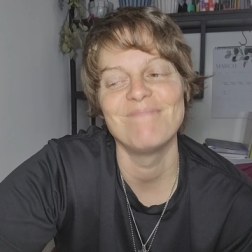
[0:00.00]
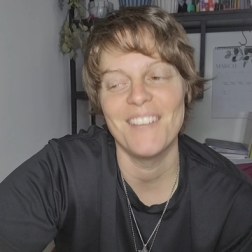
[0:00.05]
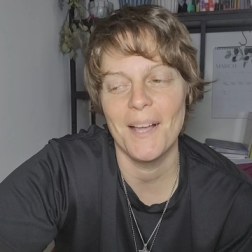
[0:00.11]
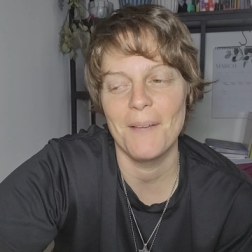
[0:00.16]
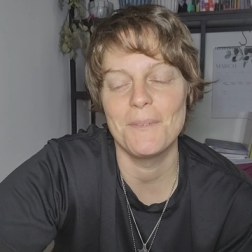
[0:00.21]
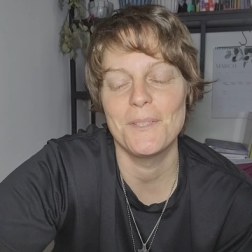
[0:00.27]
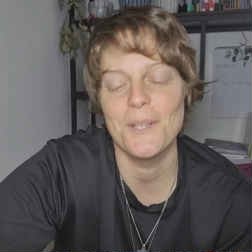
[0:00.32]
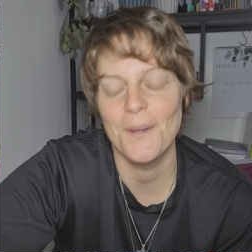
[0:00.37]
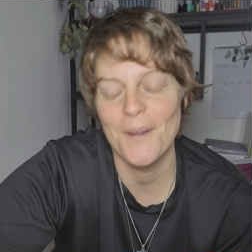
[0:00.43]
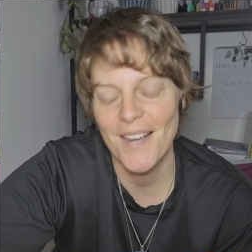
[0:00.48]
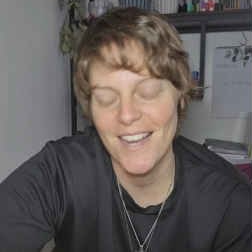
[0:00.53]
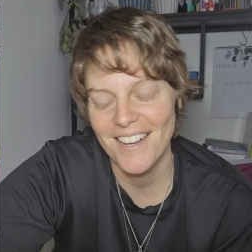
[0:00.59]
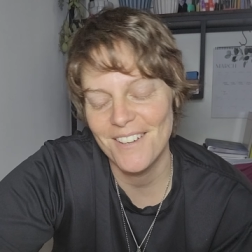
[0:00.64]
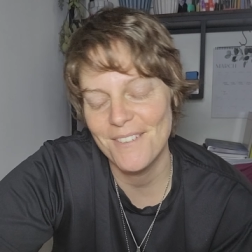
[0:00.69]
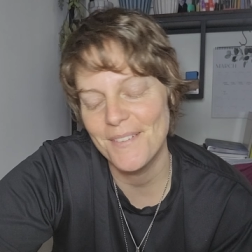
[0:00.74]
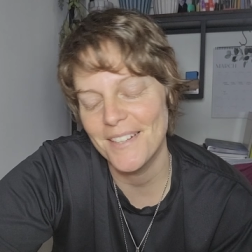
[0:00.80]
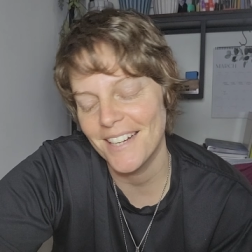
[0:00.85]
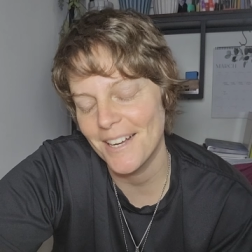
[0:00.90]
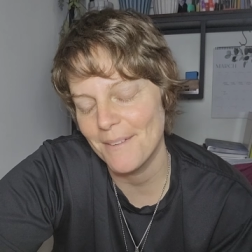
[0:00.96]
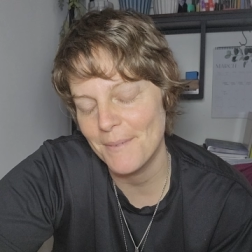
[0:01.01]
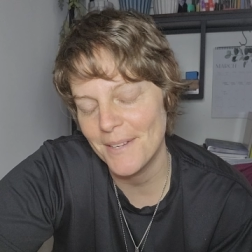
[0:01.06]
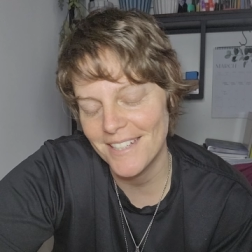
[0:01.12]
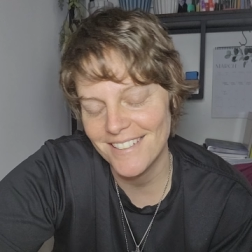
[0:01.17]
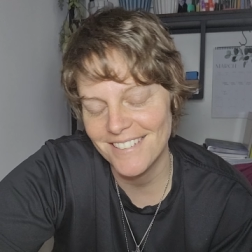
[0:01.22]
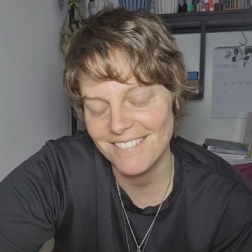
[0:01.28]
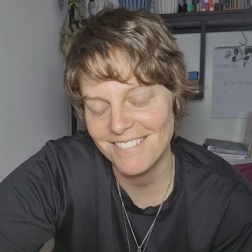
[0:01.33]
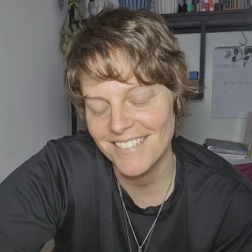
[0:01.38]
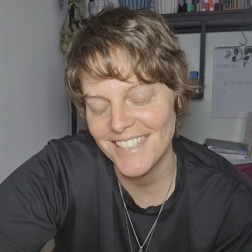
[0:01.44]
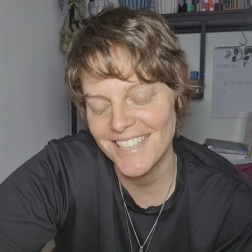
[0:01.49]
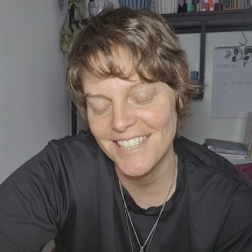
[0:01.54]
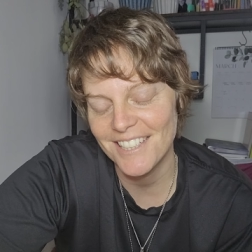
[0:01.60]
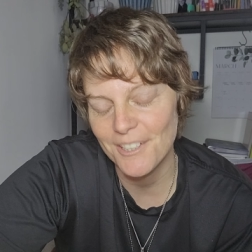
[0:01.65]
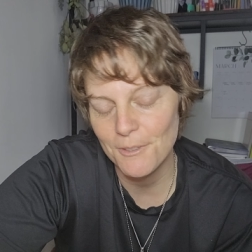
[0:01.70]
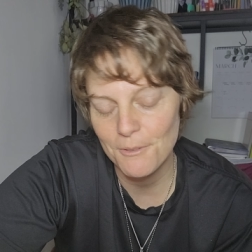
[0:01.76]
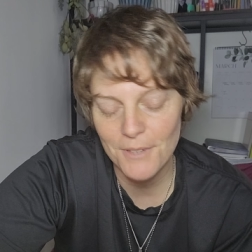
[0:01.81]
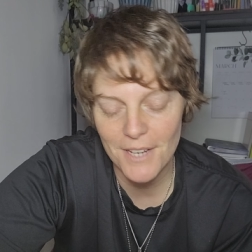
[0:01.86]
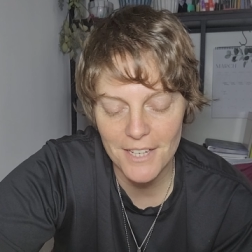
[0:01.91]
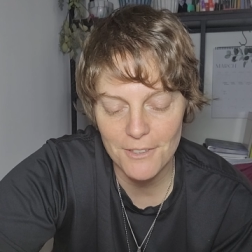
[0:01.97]
I'm so, oh my god, my
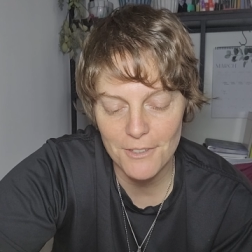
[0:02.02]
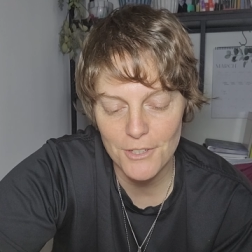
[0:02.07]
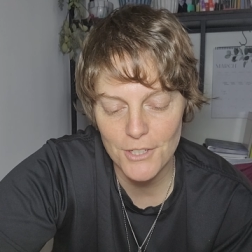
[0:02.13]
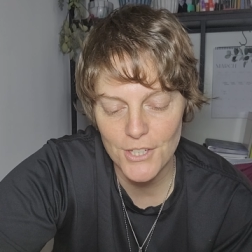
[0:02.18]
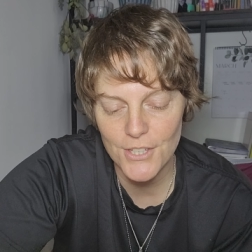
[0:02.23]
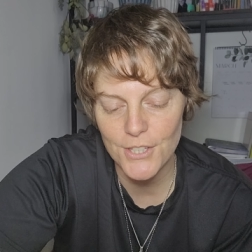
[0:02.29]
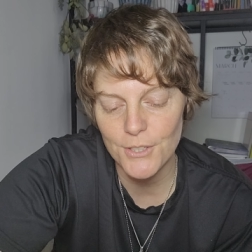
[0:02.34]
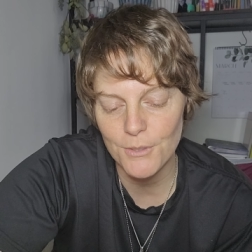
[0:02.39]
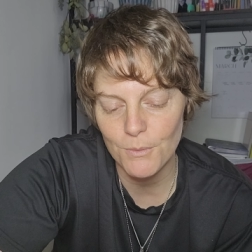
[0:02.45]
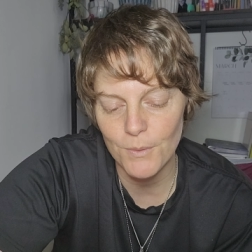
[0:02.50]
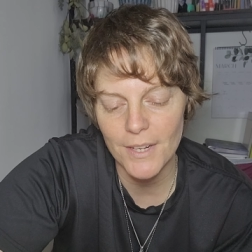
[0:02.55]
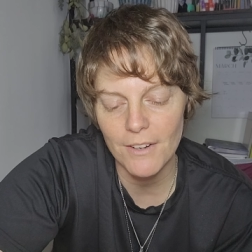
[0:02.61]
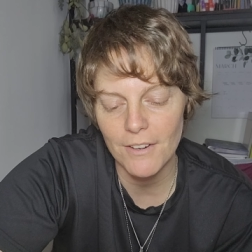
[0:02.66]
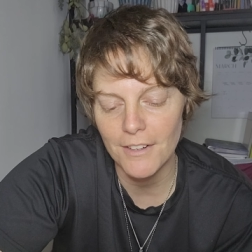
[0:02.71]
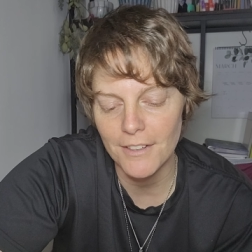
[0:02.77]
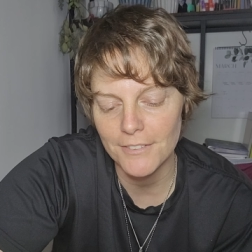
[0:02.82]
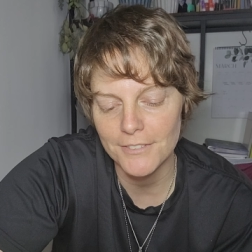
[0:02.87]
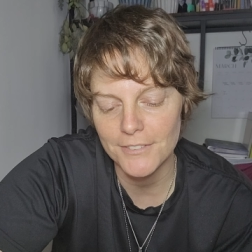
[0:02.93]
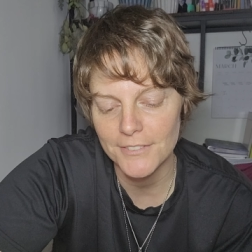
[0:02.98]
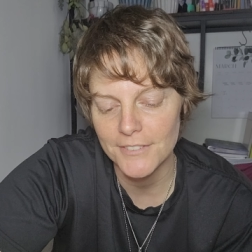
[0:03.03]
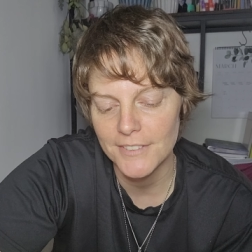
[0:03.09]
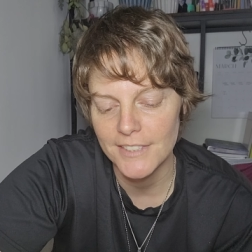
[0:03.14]
Leo energy just went off.